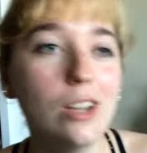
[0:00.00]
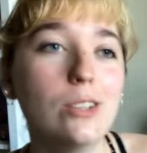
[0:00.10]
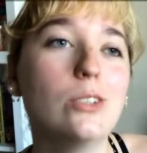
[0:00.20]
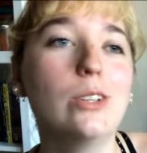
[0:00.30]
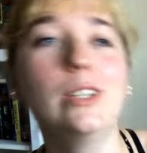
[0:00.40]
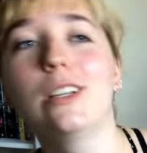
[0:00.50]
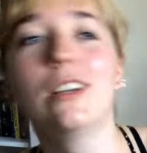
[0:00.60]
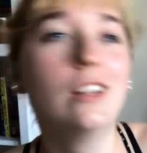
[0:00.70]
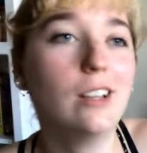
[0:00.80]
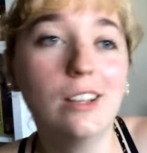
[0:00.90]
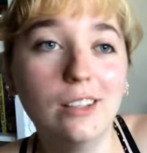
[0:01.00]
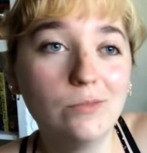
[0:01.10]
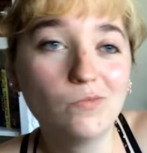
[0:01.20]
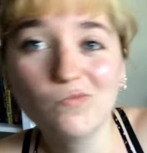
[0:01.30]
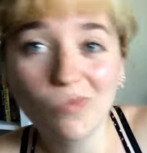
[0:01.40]
So like,
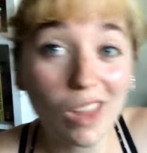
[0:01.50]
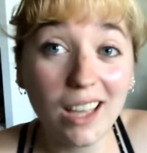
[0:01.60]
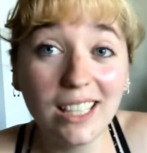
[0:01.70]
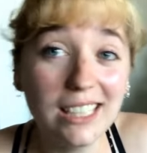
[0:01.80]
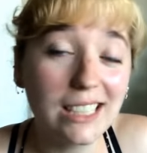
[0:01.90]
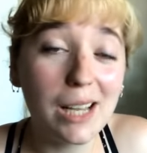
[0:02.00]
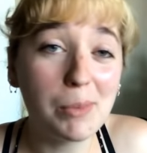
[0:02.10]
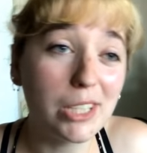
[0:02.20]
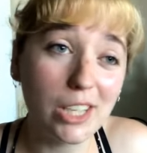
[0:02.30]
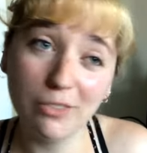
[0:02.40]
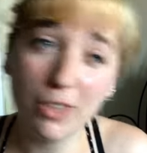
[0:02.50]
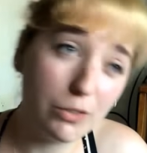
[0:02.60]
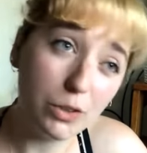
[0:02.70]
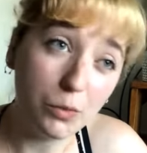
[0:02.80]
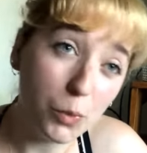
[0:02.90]
he's kind of my second
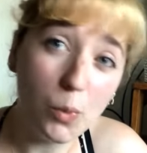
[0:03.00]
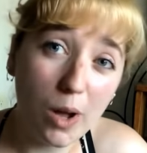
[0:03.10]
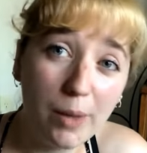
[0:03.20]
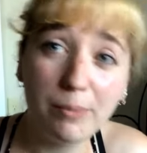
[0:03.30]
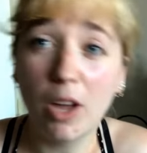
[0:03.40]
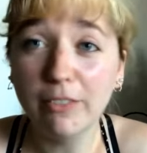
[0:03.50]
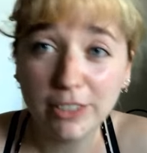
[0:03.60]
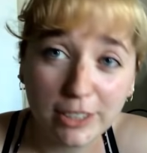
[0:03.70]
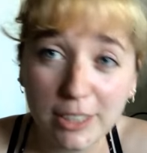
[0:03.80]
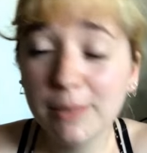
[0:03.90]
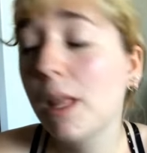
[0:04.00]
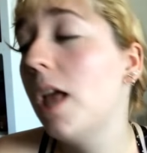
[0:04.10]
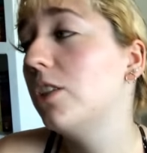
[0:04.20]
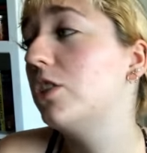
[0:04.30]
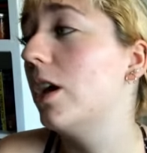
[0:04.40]
favorite of Yuhua, obviously.
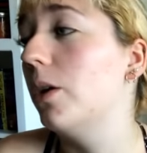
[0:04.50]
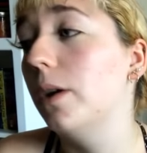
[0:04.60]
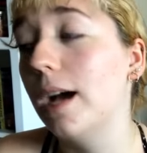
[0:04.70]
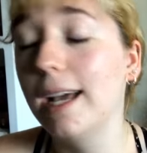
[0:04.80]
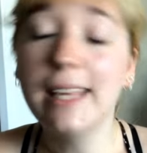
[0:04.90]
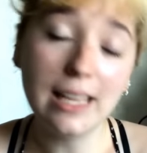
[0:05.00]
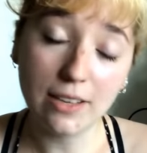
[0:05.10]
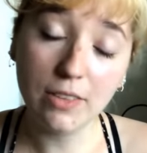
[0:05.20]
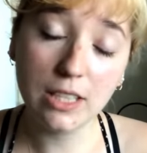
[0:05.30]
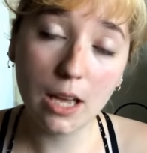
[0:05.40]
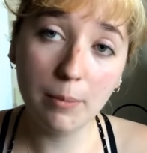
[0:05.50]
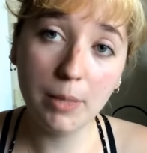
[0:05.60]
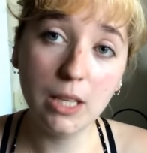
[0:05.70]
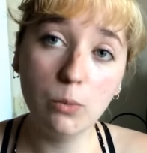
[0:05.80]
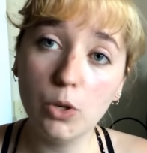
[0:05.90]
So, yeah, definitely tell
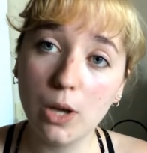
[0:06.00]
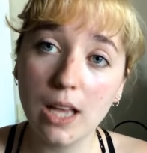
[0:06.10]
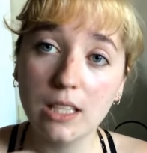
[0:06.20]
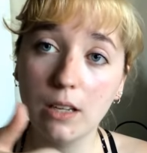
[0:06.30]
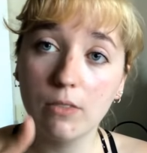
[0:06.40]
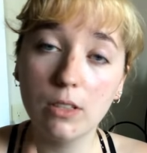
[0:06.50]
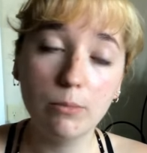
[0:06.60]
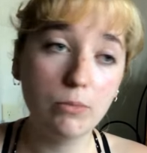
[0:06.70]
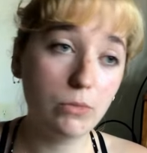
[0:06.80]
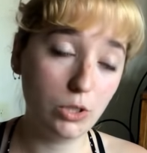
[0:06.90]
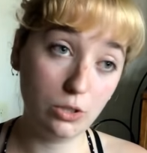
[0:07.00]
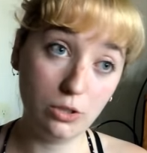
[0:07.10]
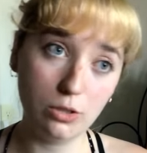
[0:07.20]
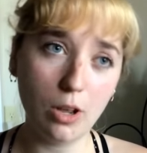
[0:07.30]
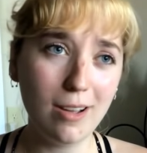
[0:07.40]
me what you guys think of the
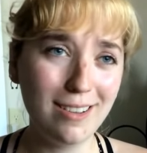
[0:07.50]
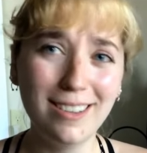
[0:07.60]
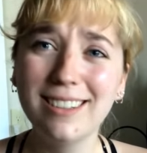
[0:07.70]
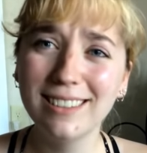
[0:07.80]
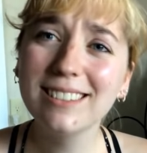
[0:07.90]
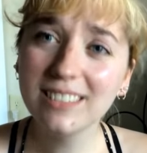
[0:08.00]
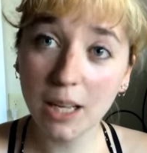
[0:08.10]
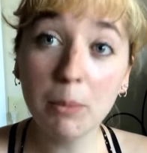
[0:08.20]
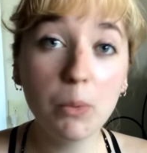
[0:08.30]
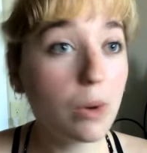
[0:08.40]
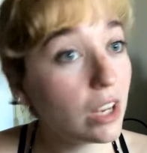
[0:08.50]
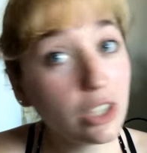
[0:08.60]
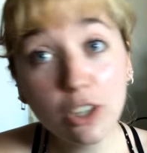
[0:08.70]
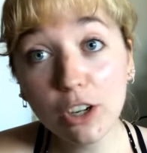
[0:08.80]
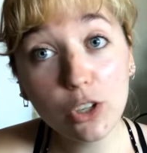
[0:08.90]
song. Tell me what
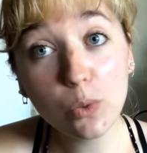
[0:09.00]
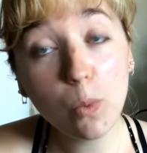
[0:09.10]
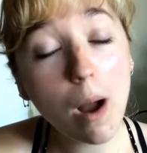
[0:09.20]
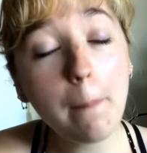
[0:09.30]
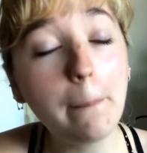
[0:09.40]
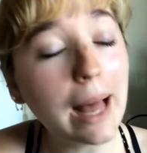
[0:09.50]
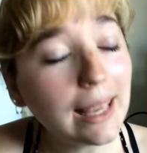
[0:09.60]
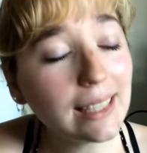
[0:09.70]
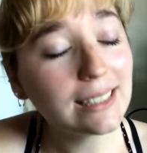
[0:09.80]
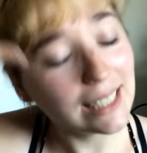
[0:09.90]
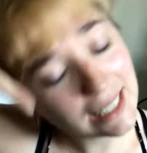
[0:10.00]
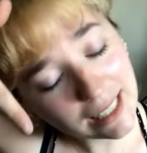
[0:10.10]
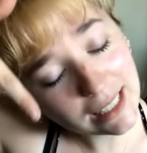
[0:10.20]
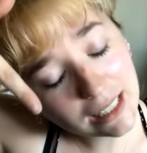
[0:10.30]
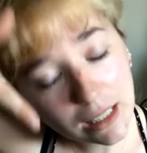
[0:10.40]
your Yuhua bias
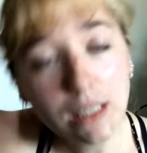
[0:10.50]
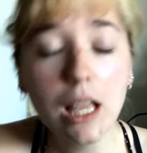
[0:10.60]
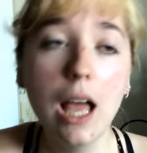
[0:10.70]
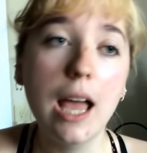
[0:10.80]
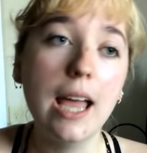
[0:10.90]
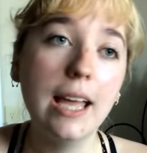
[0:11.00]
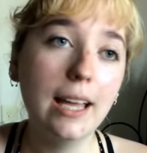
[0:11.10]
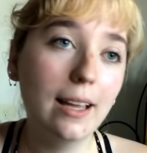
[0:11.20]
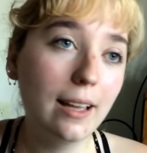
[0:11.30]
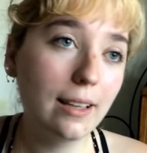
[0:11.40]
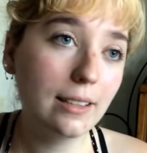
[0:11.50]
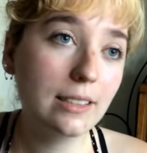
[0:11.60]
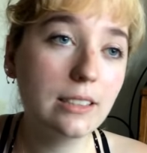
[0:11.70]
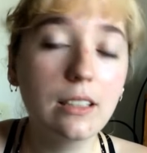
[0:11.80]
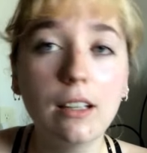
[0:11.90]
is. And